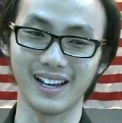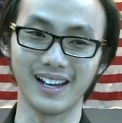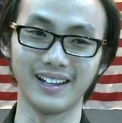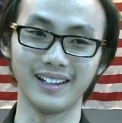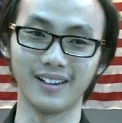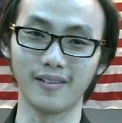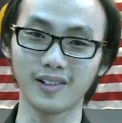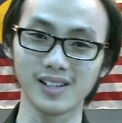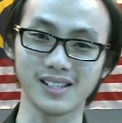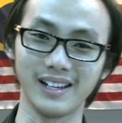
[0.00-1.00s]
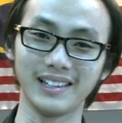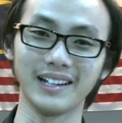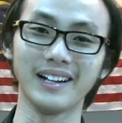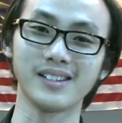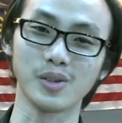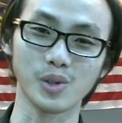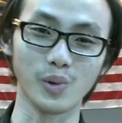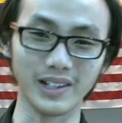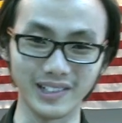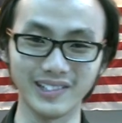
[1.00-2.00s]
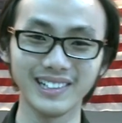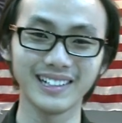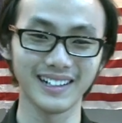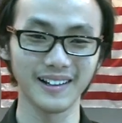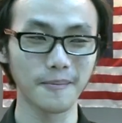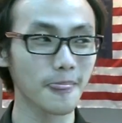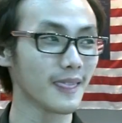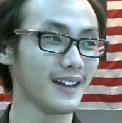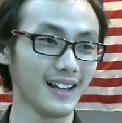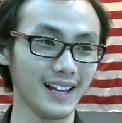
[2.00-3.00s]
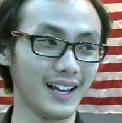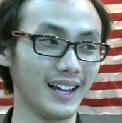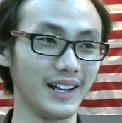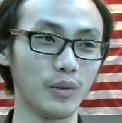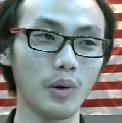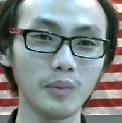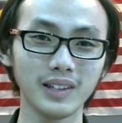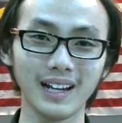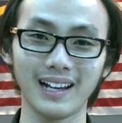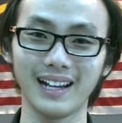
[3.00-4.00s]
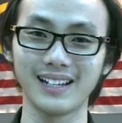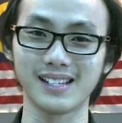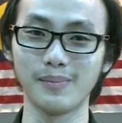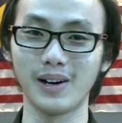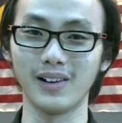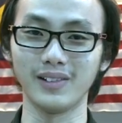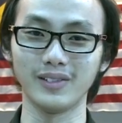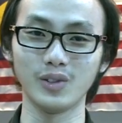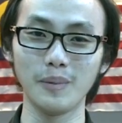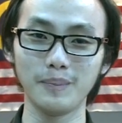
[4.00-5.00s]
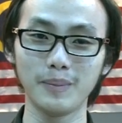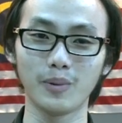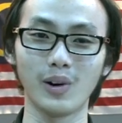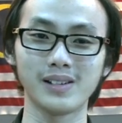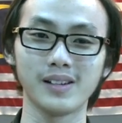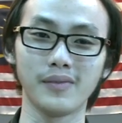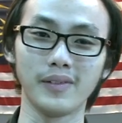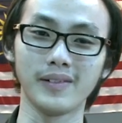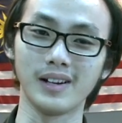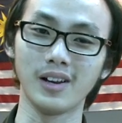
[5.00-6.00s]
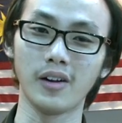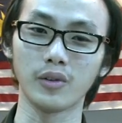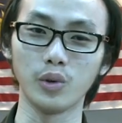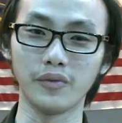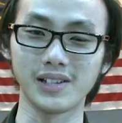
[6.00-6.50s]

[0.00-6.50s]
And of course, the internet is also very good. And one more thing I like is about UMP provides us with a lot of good